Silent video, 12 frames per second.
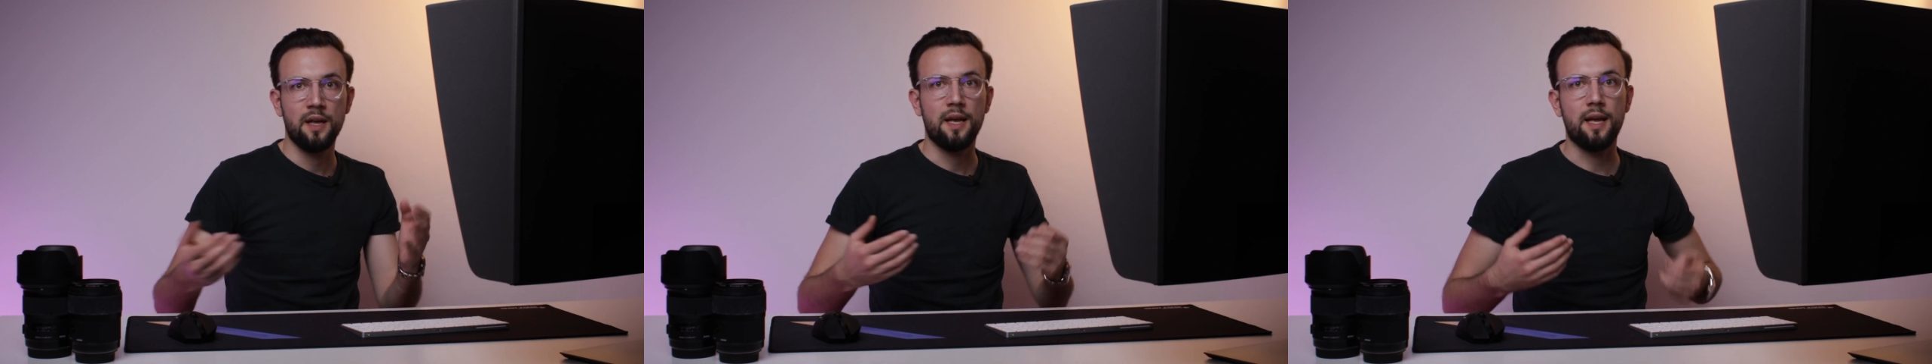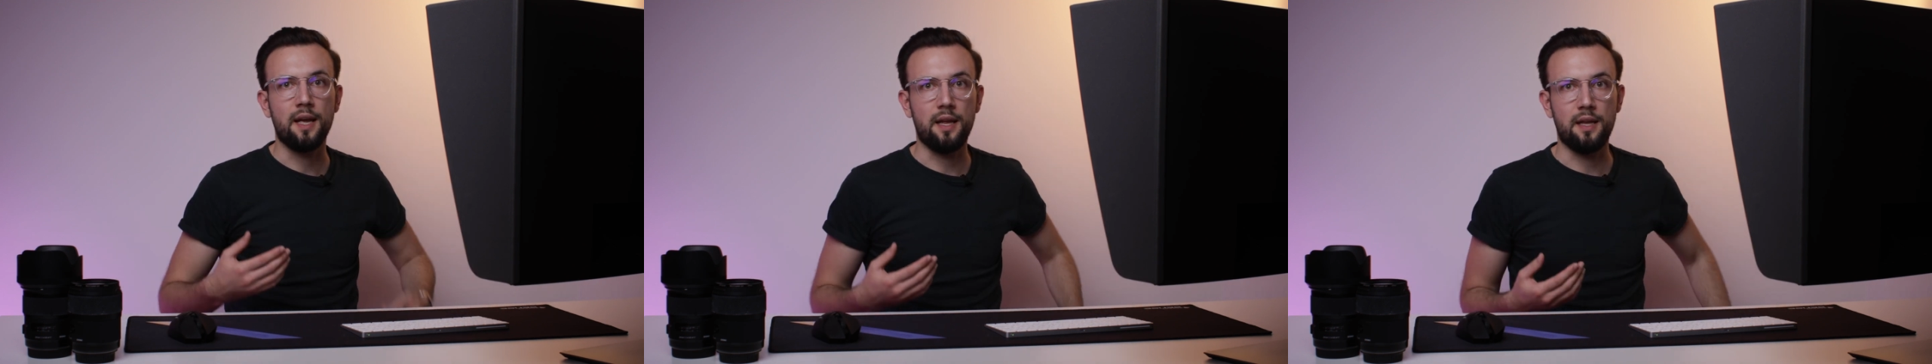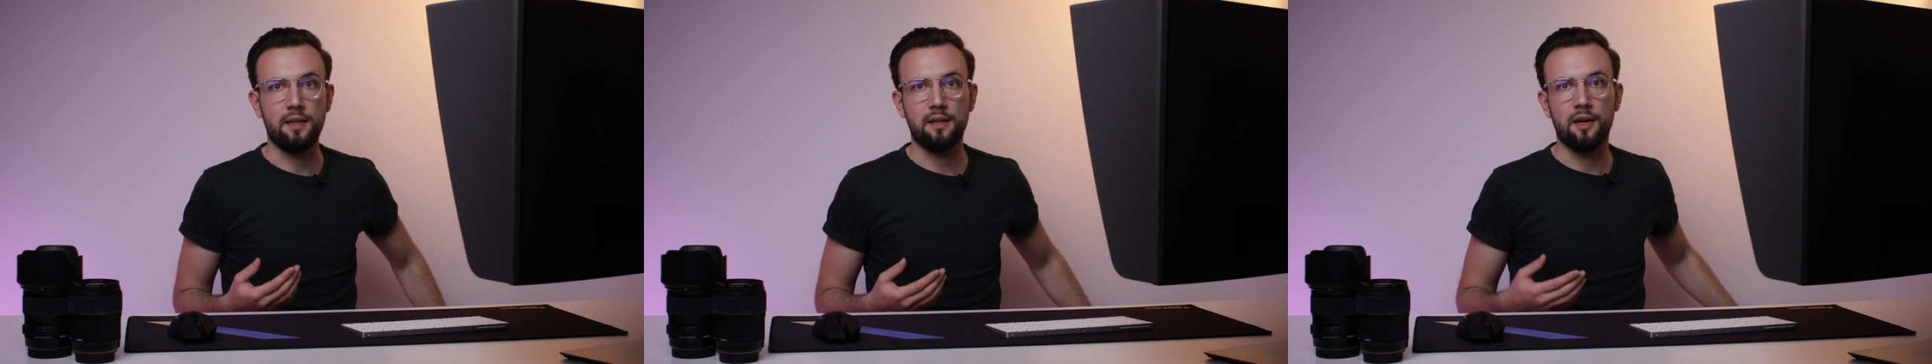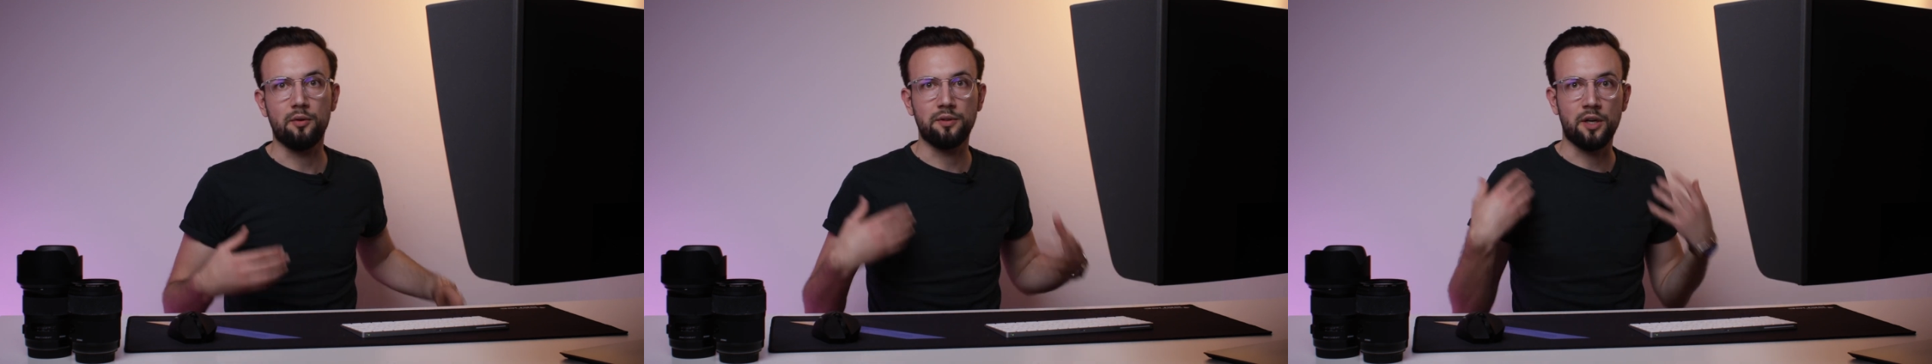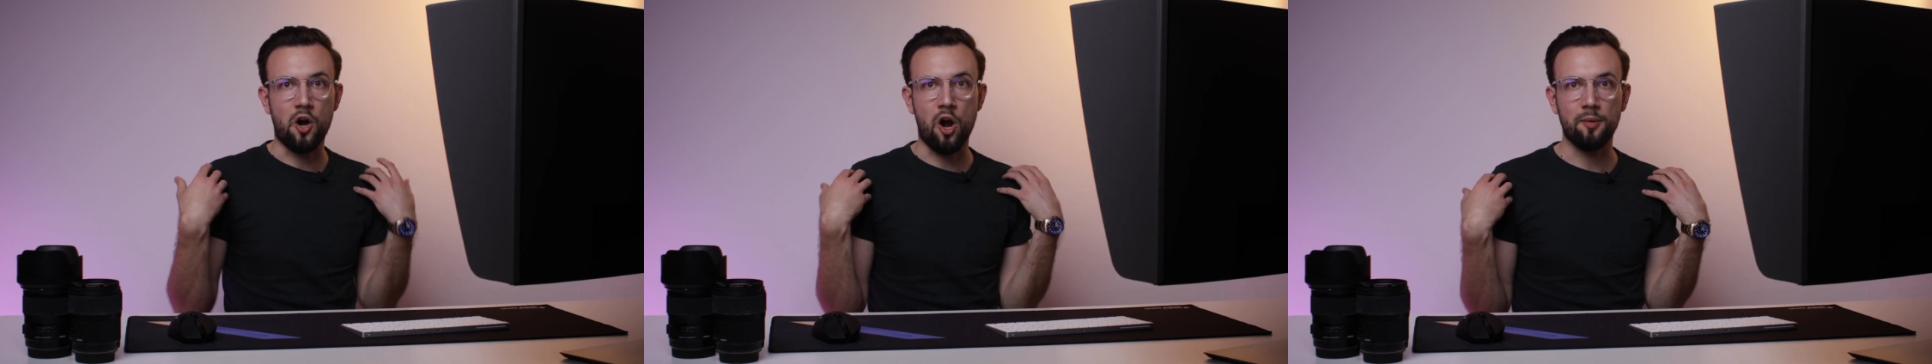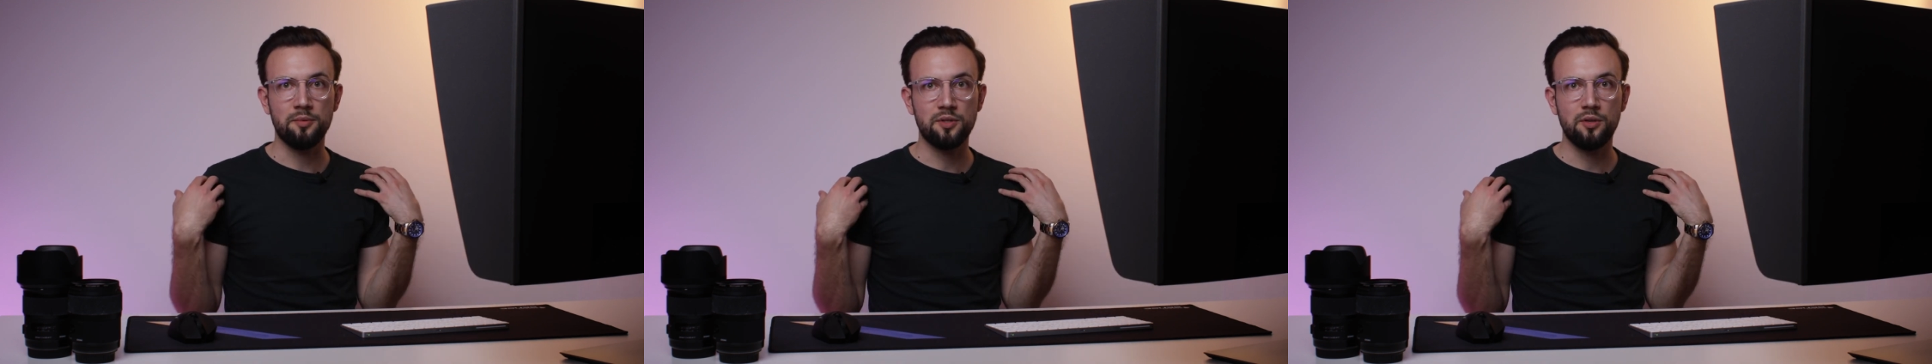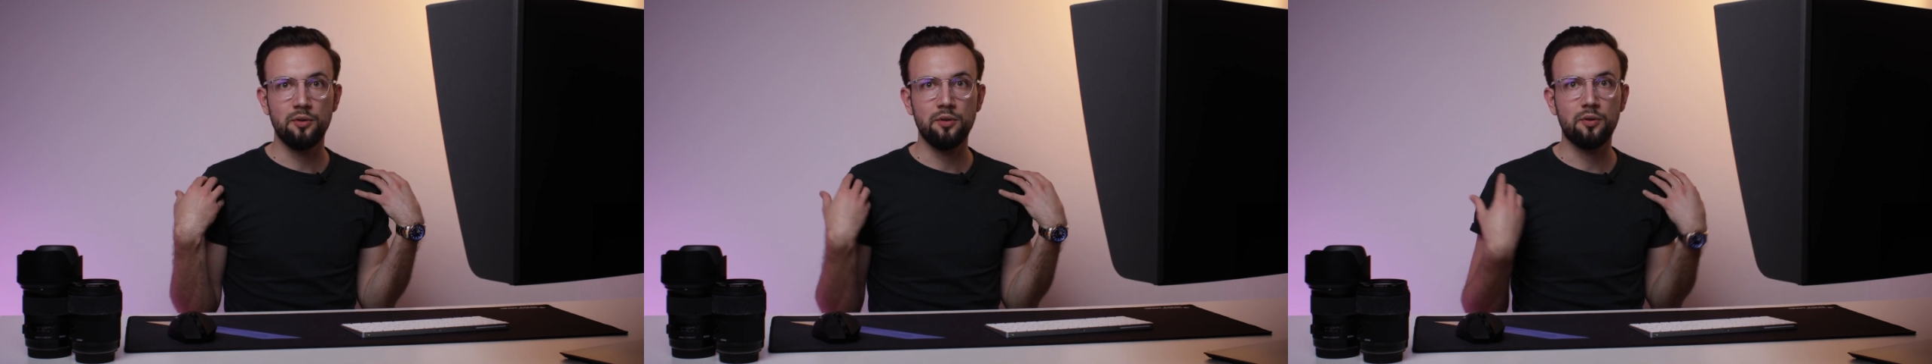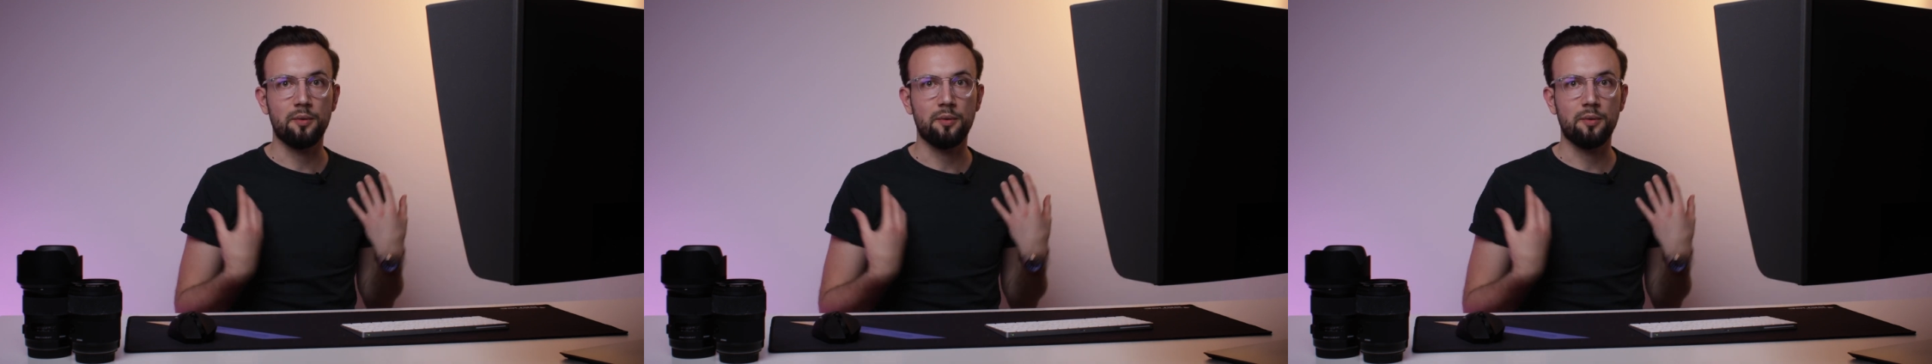and how the arms look,